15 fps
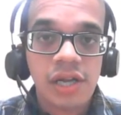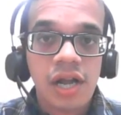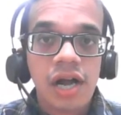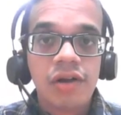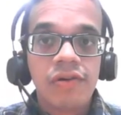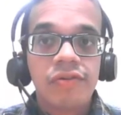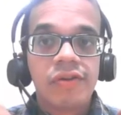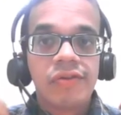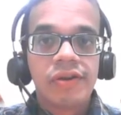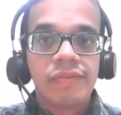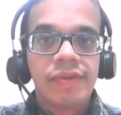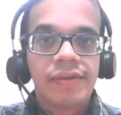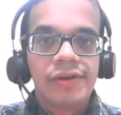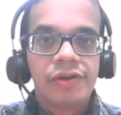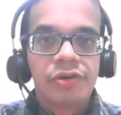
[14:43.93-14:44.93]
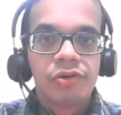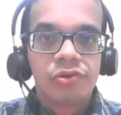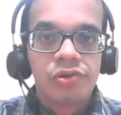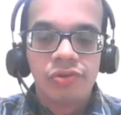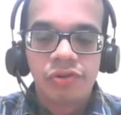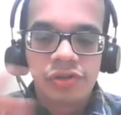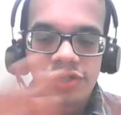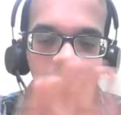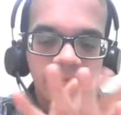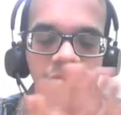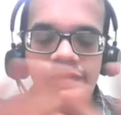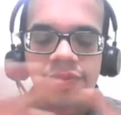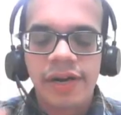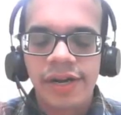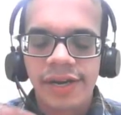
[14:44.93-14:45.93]
we will be able to use
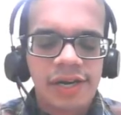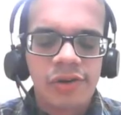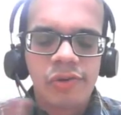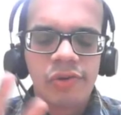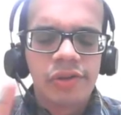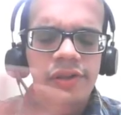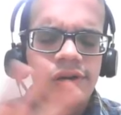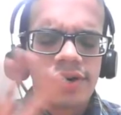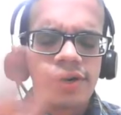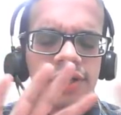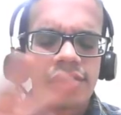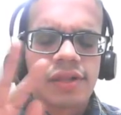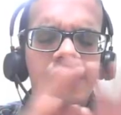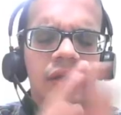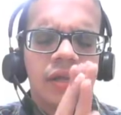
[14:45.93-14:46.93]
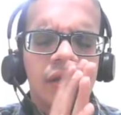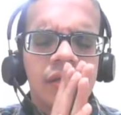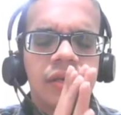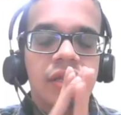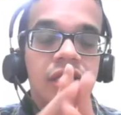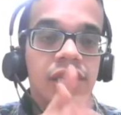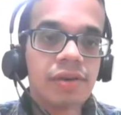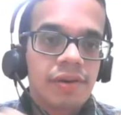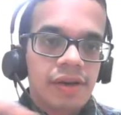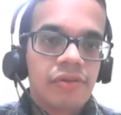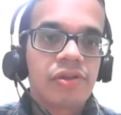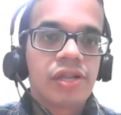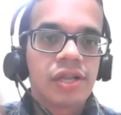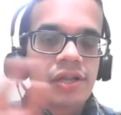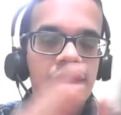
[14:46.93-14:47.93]
predict those risks. This
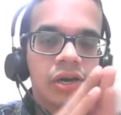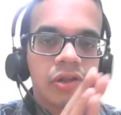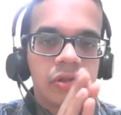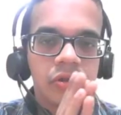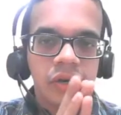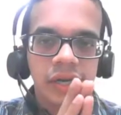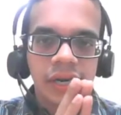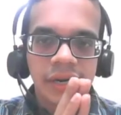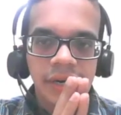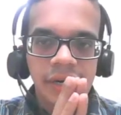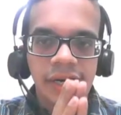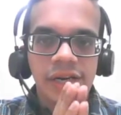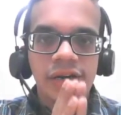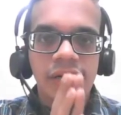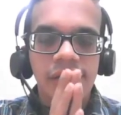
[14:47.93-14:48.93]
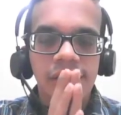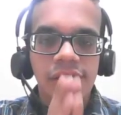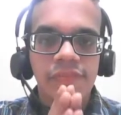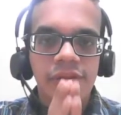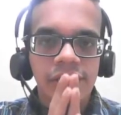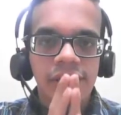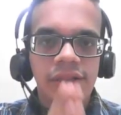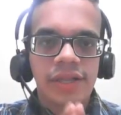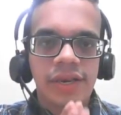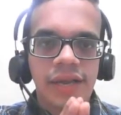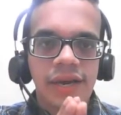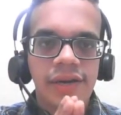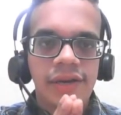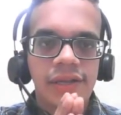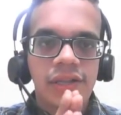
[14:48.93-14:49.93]
is also entertained in the business
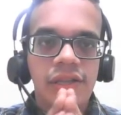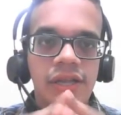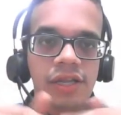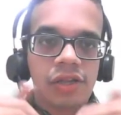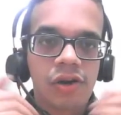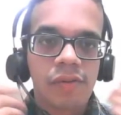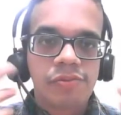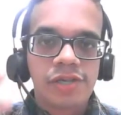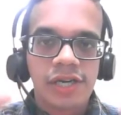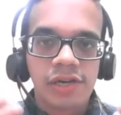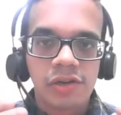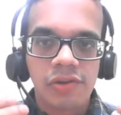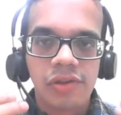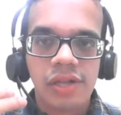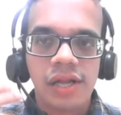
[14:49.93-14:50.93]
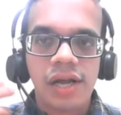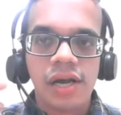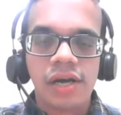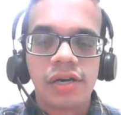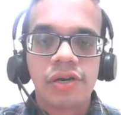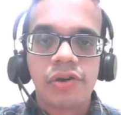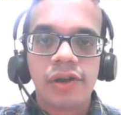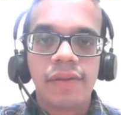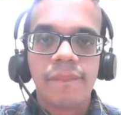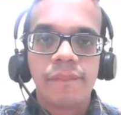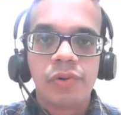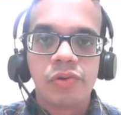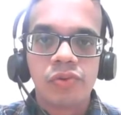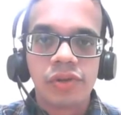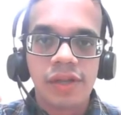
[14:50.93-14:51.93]
analytics. The other objectives are to
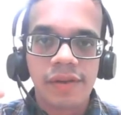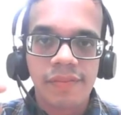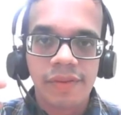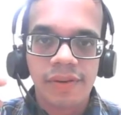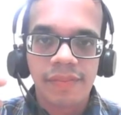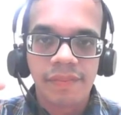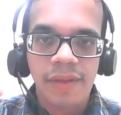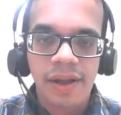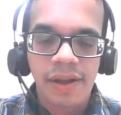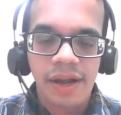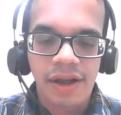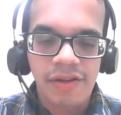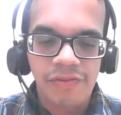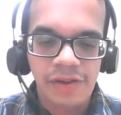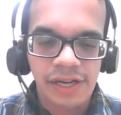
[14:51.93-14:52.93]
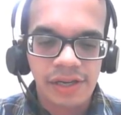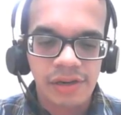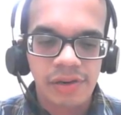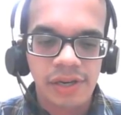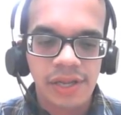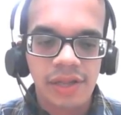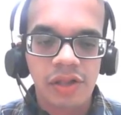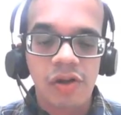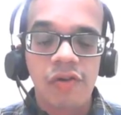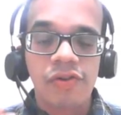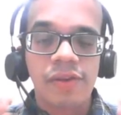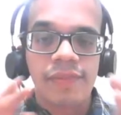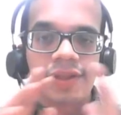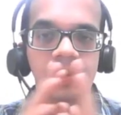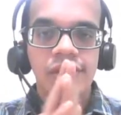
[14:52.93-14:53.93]
improve the effectiveness of the
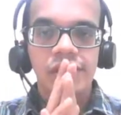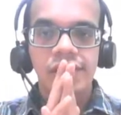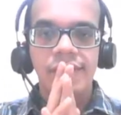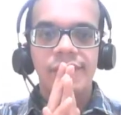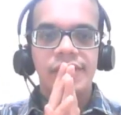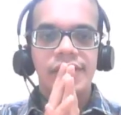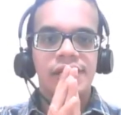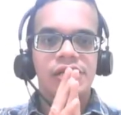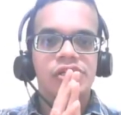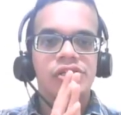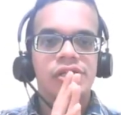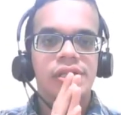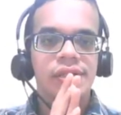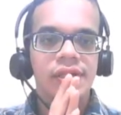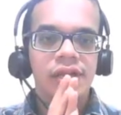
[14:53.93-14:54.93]
business communications.